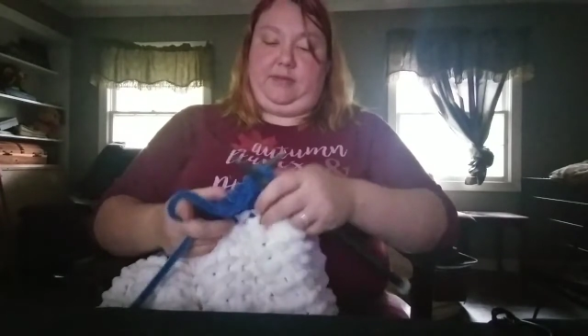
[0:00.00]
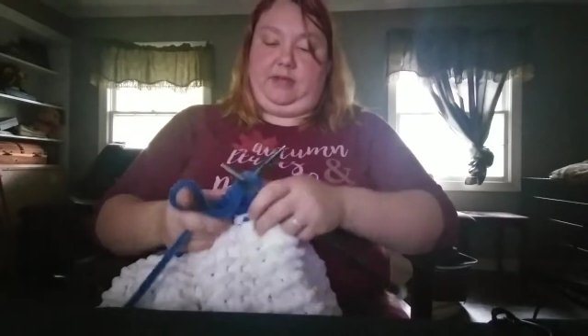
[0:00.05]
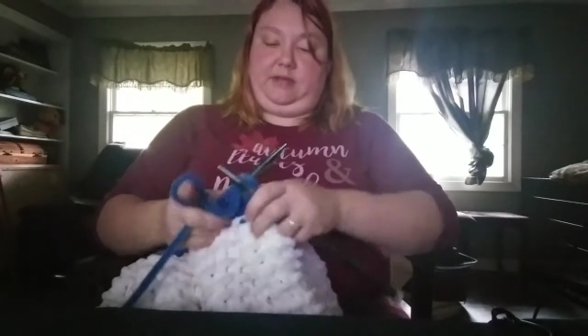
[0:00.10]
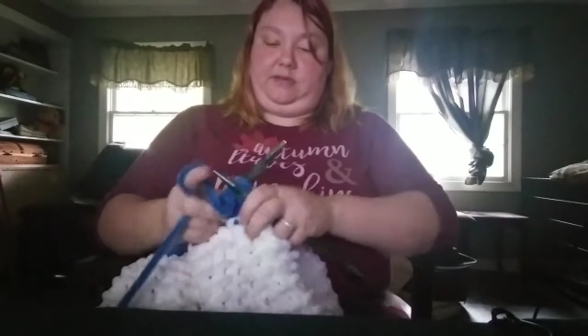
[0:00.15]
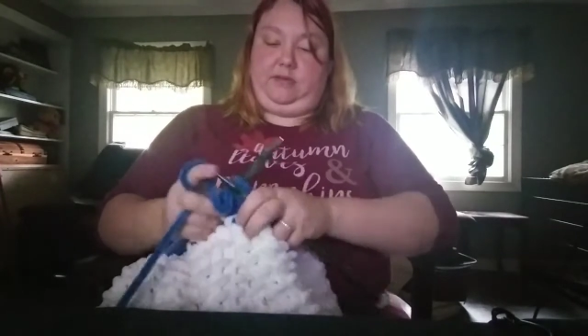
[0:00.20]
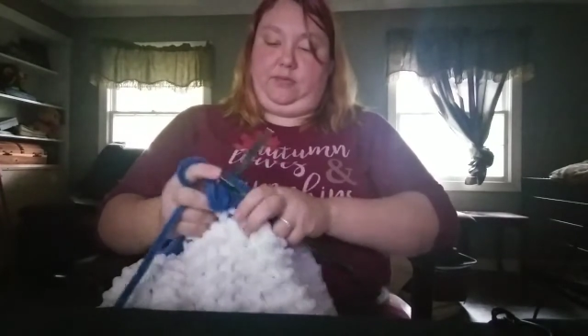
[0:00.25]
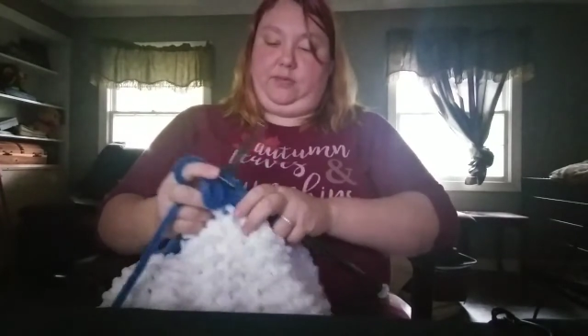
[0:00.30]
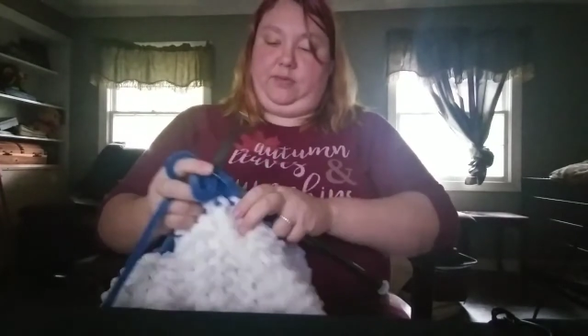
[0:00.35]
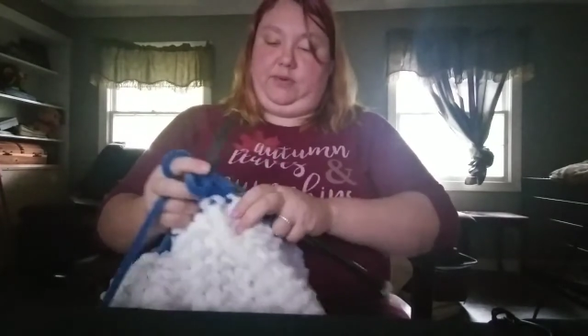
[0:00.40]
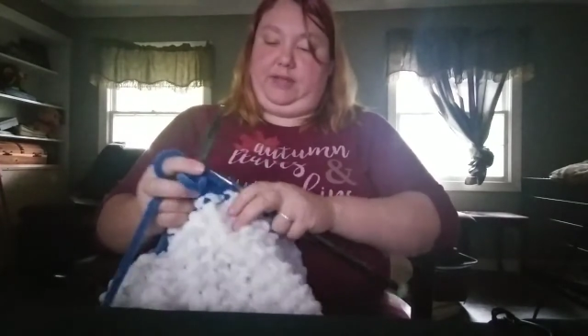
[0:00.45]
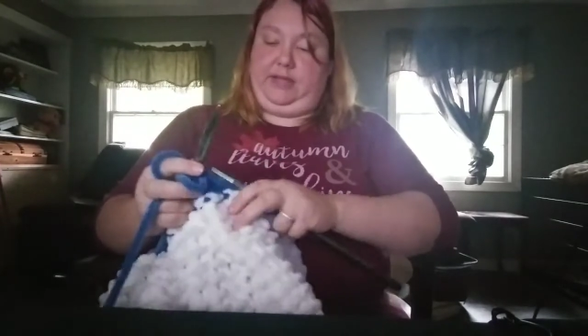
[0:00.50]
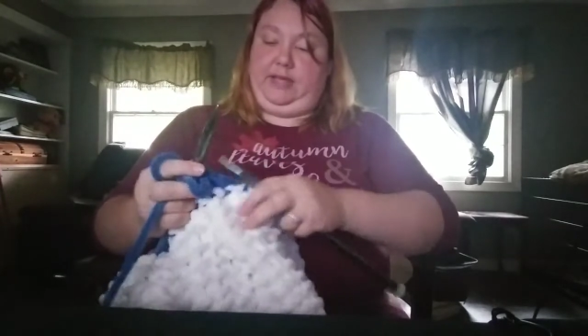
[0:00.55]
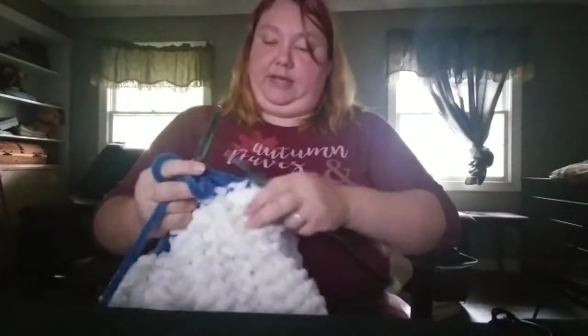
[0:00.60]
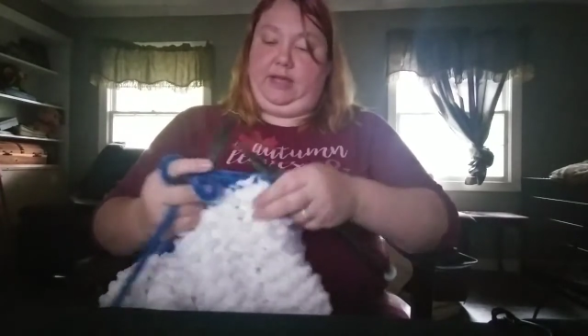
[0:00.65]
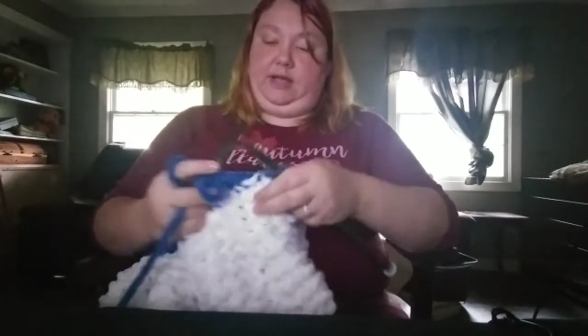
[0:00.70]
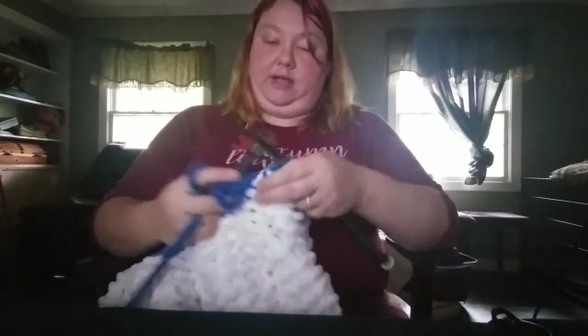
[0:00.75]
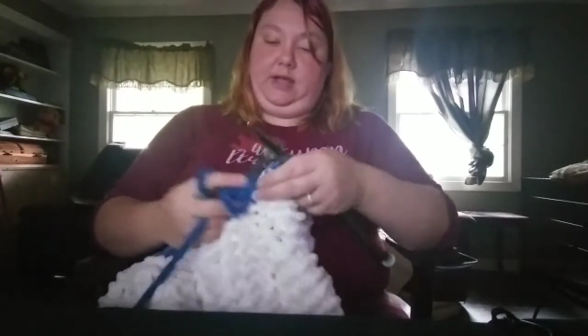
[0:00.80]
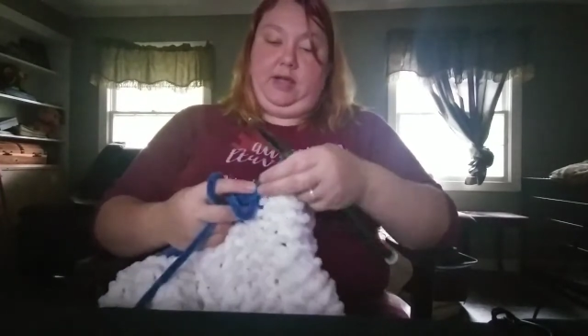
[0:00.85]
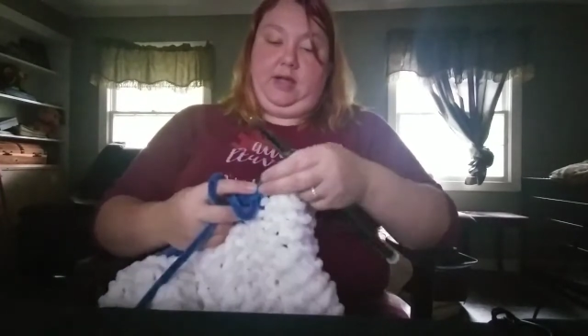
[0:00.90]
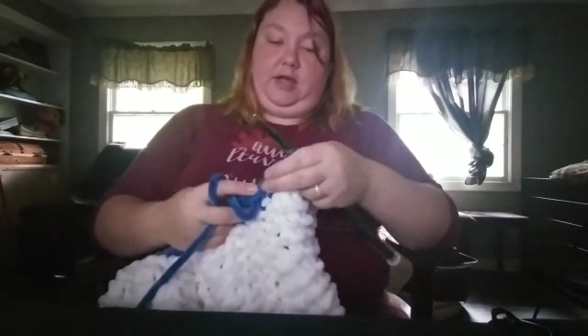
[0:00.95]
It's a
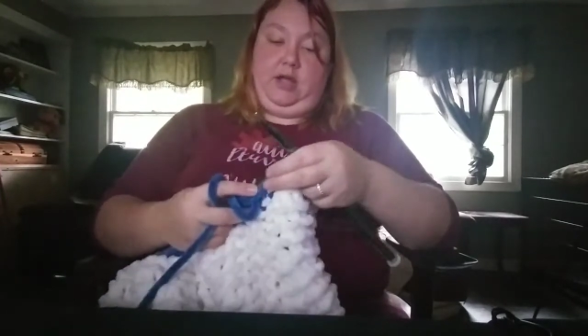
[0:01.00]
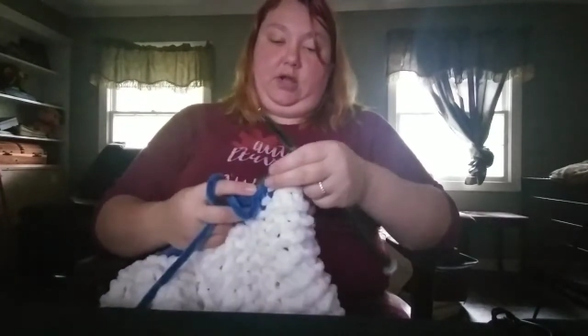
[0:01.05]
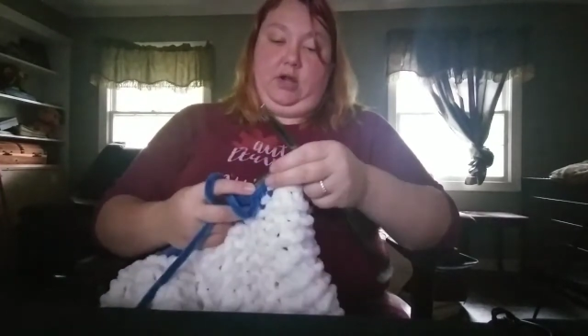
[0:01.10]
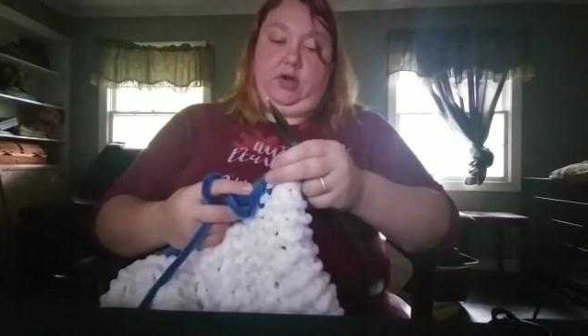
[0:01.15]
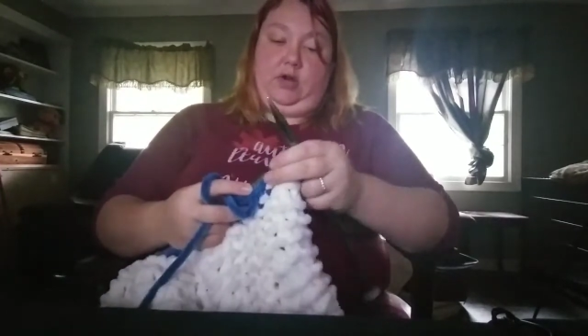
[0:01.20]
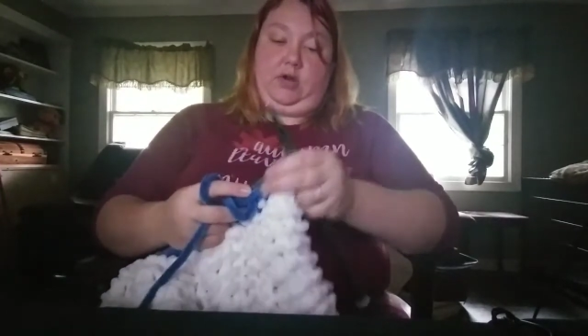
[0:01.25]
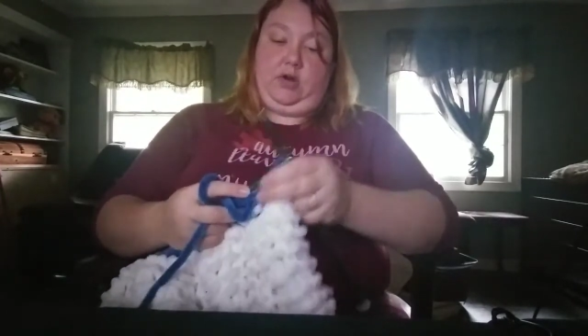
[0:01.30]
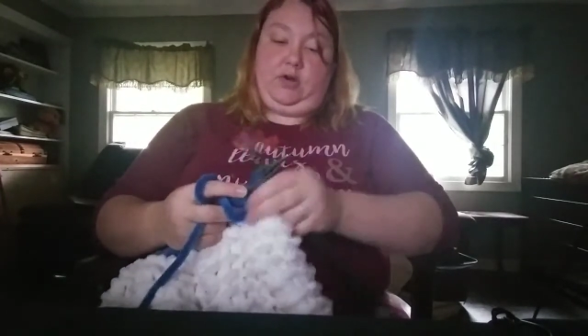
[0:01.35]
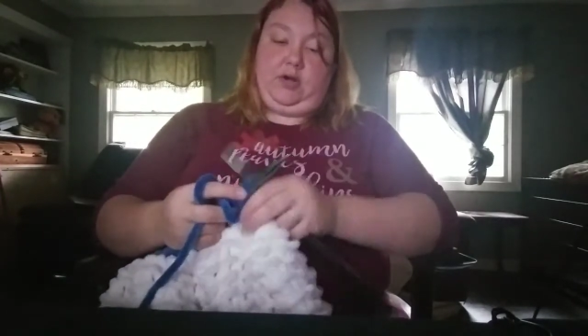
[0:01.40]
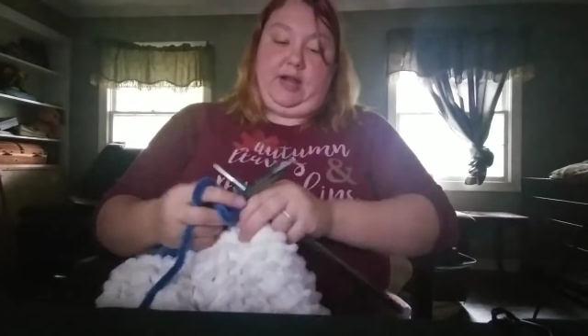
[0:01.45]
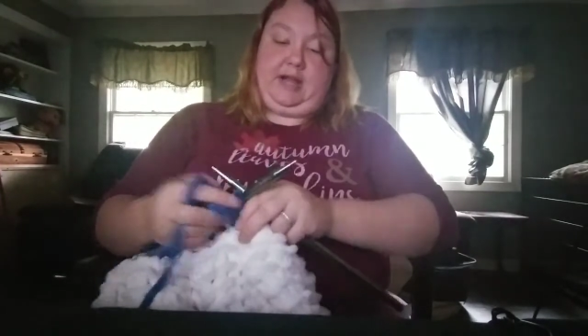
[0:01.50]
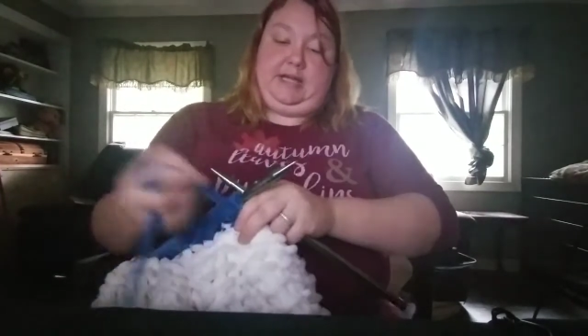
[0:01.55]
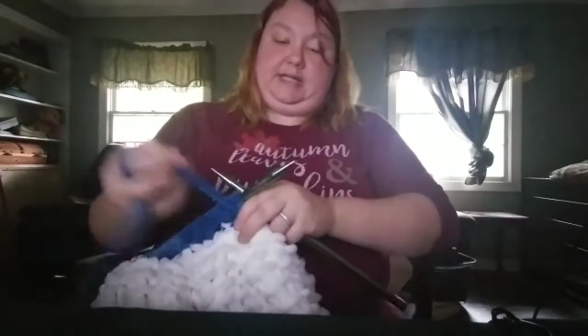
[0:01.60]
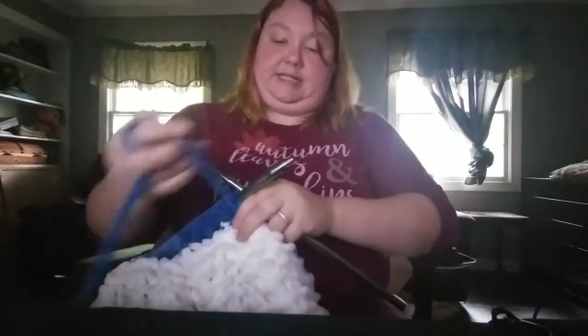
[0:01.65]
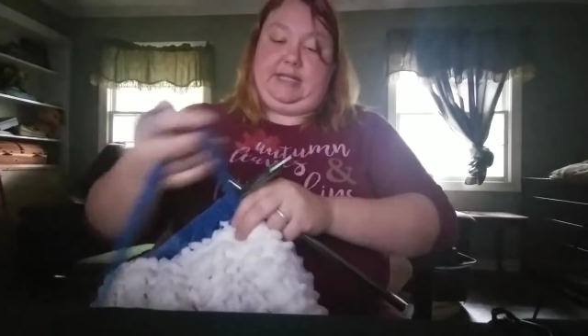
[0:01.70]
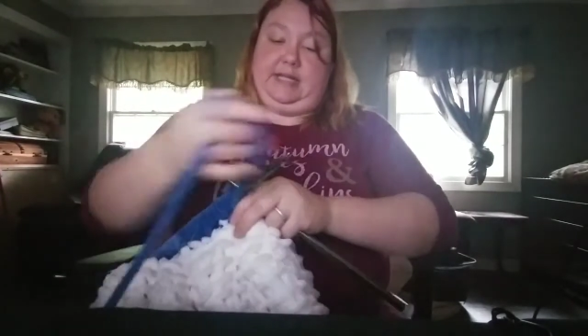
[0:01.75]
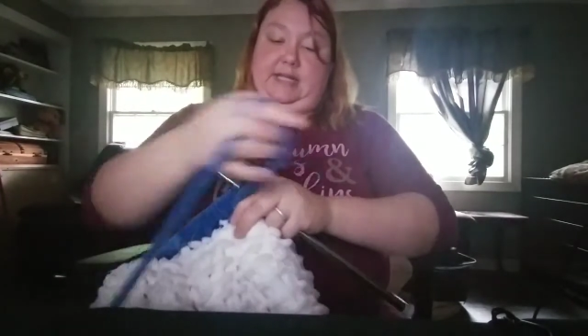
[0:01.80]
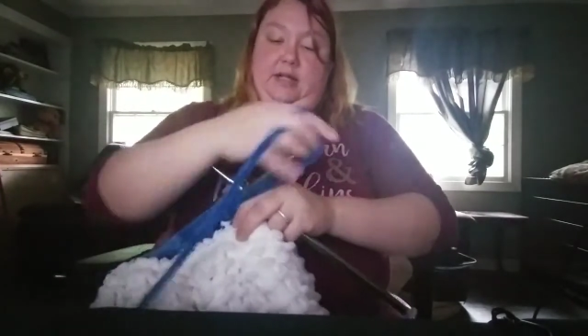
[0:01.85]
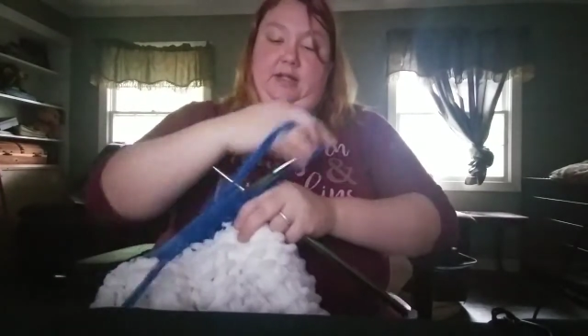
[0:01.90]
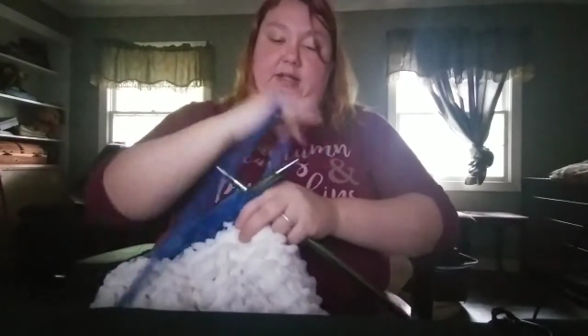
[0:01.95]
really great
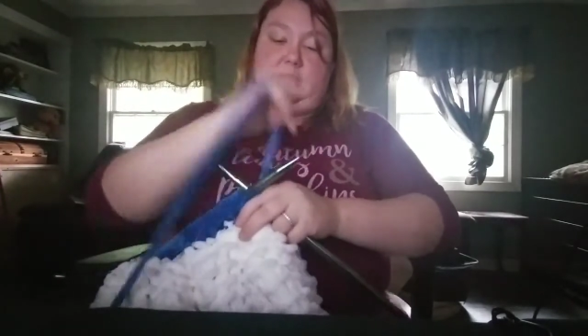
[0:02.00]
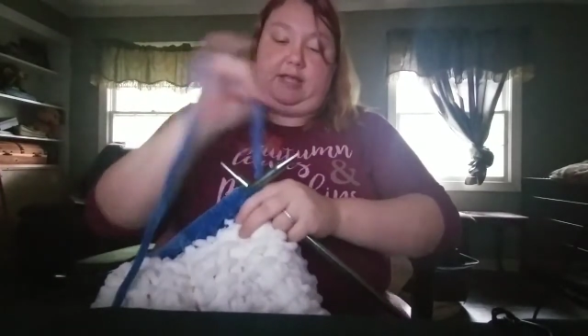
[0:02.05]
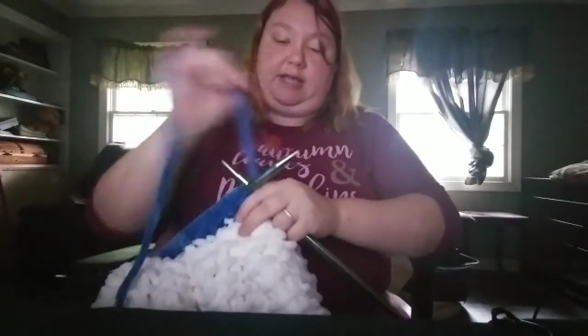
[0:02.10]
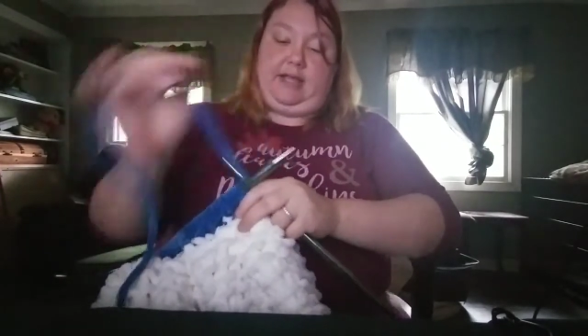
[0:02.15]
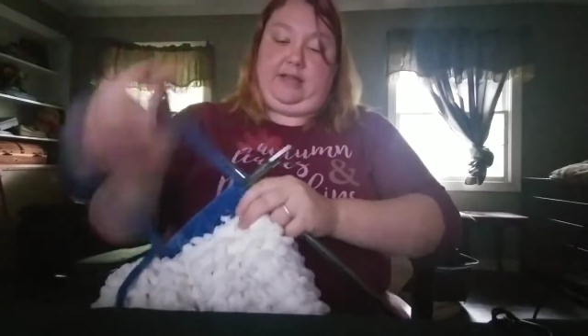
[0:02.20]
deal.